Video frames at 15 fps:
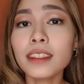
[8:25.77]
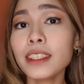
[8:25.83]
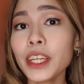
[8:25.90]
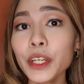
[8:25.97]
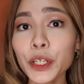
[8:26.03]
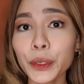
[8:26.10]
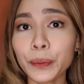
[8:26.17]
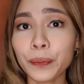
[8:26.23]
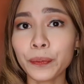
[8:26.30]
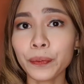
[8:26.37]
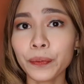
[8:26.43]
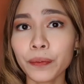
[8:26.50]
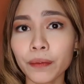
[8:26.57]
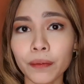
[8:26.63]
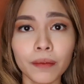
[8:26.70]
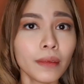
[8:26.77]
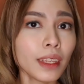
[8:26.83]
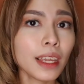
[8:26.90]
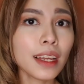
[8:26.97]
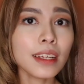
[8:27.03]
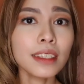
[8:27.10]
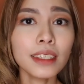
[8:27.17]
serum.
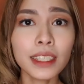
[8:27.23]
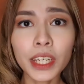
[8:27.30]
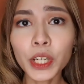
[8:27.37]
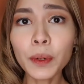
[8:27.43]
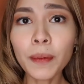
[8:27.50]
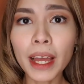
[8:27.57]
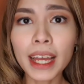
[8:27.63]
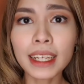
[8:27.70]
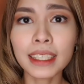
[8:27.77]
Serum